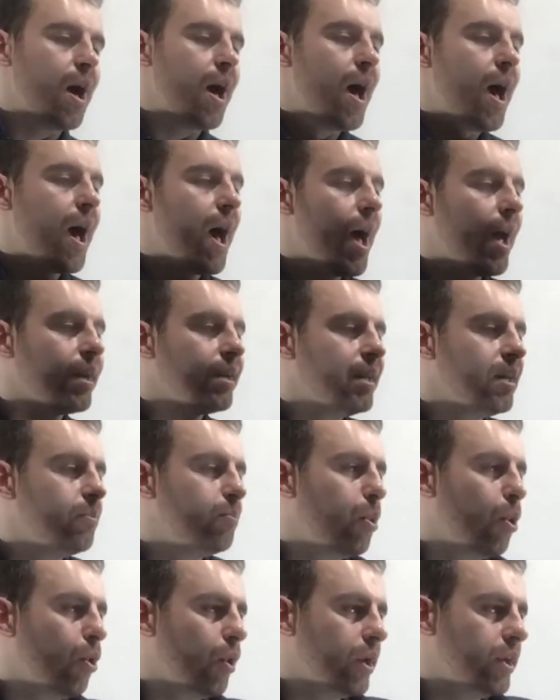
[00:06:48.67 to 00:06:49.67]
Any
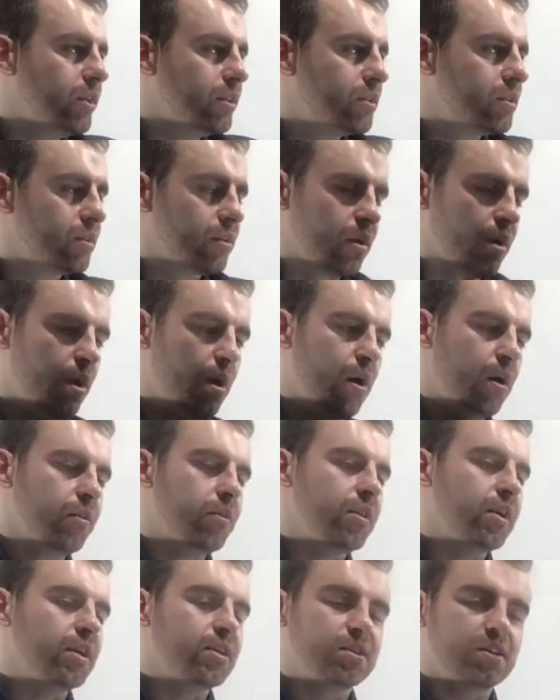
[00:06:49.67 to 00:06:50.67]
point
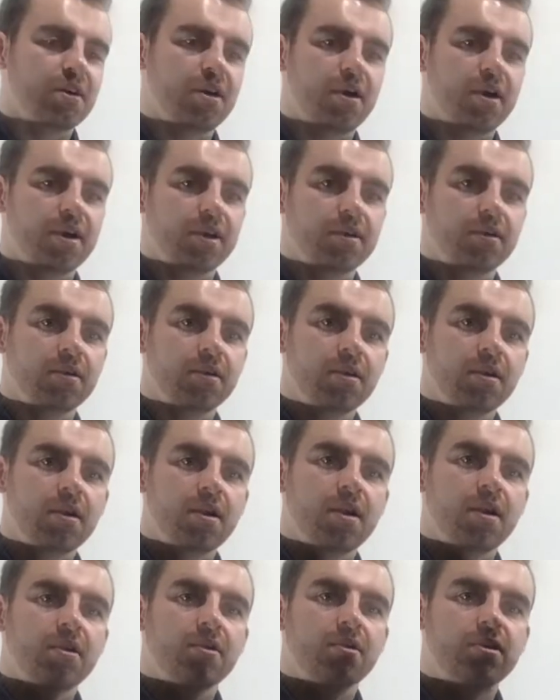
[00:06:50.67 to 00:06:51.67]
on this line
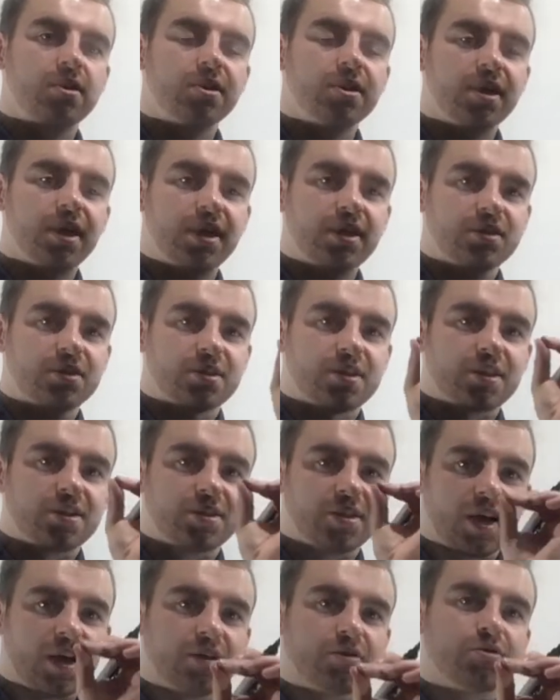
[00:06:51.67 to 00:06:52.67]
is the
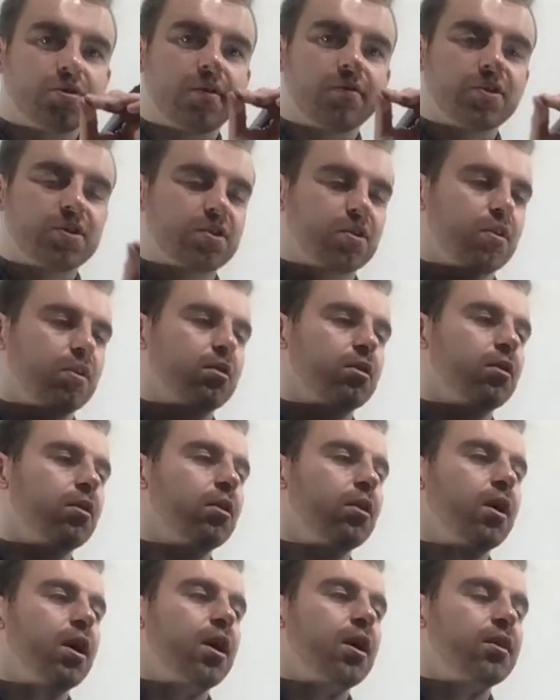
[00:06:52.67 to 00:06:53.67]
centre of a
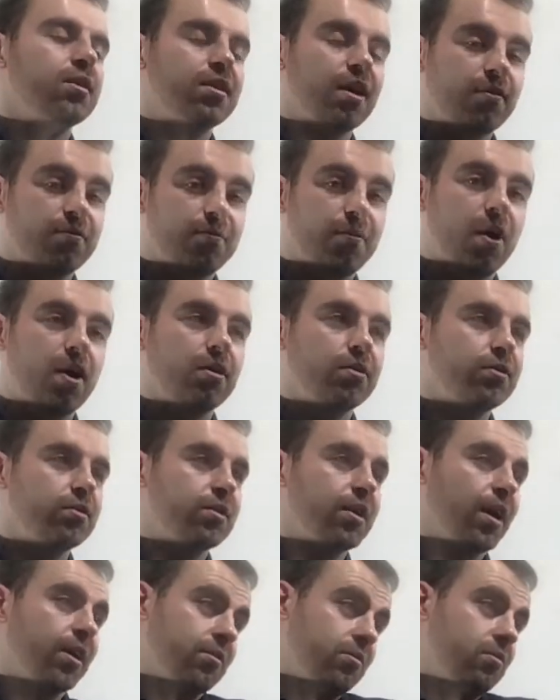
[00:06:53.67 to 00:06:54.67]
circle
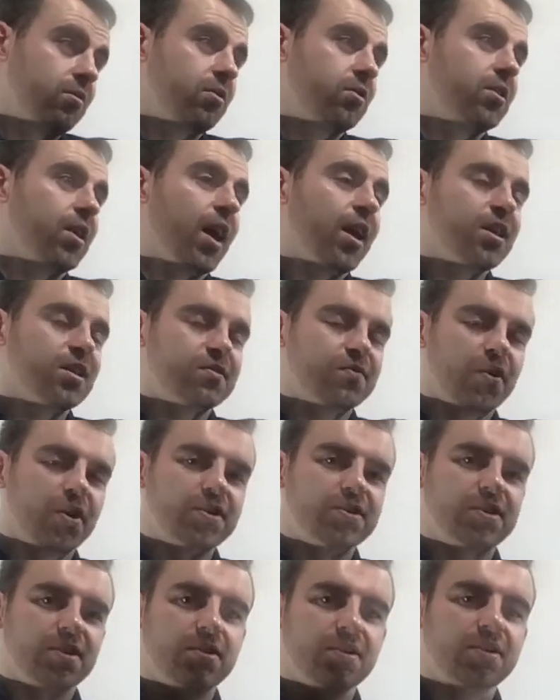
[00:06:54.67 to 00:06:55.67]
that
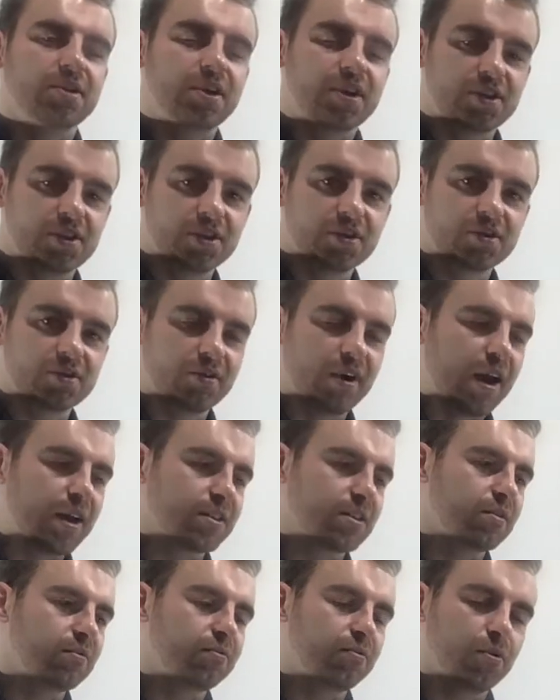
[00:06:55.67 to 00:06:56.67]
satisfies the conditions they're
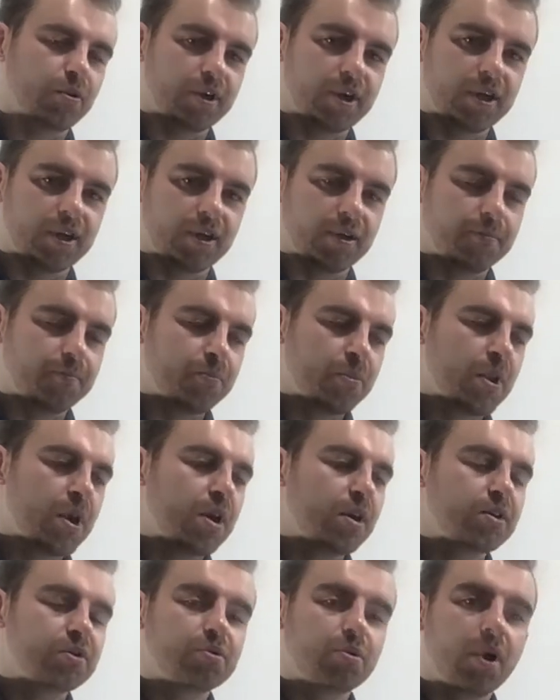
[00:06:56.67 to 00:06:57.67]
asking for here.
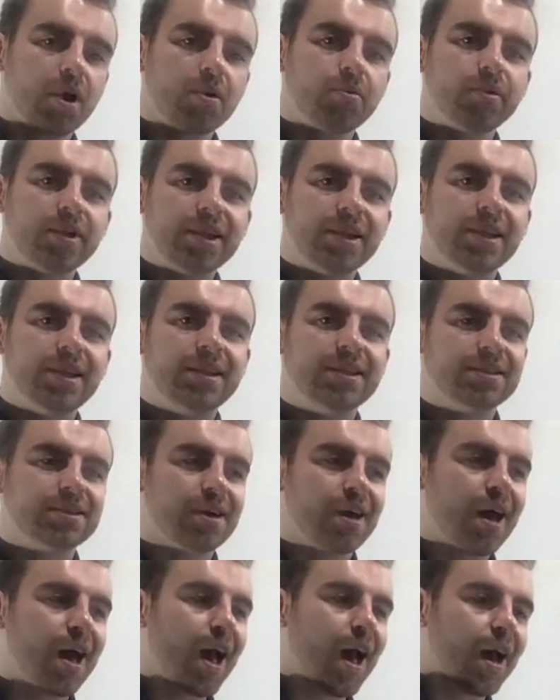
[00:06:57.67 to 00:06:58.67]
So all we need
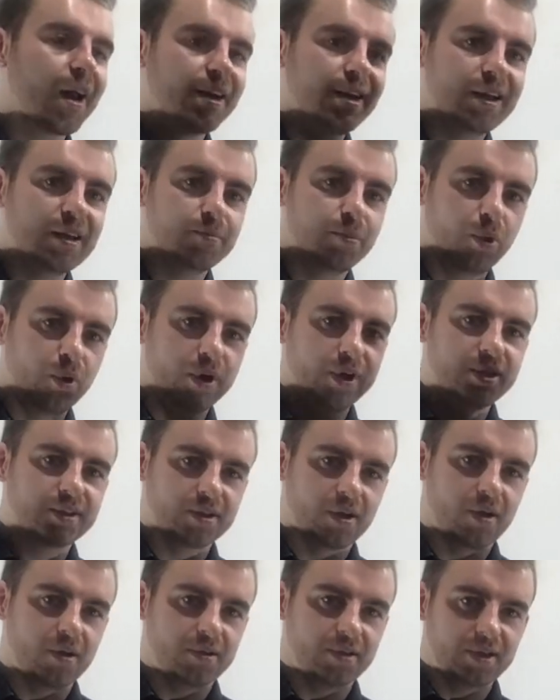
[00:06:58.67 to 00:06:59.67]
is any point
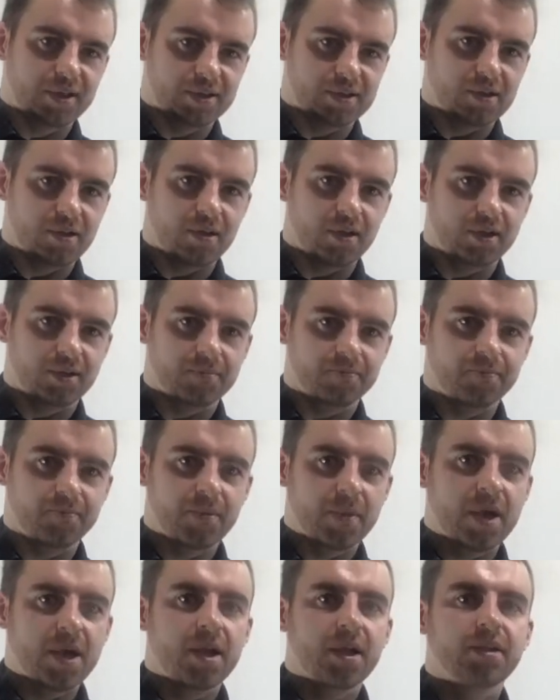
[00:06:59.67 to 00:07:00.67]
on this line.
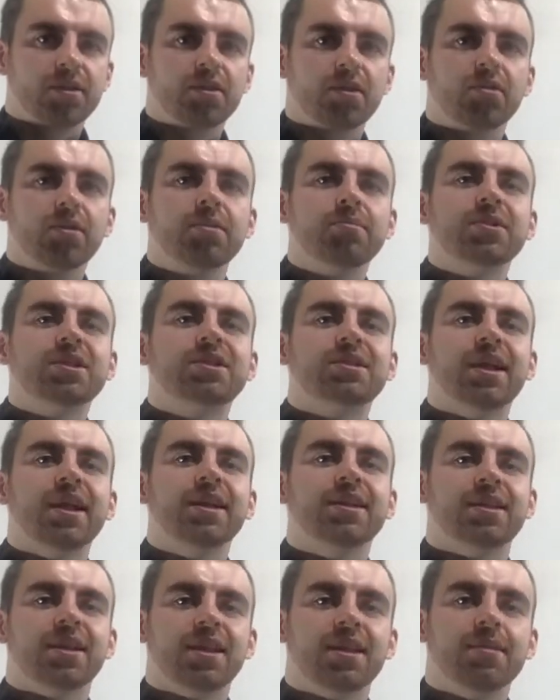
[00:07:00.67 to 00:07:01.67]
The only mistake that you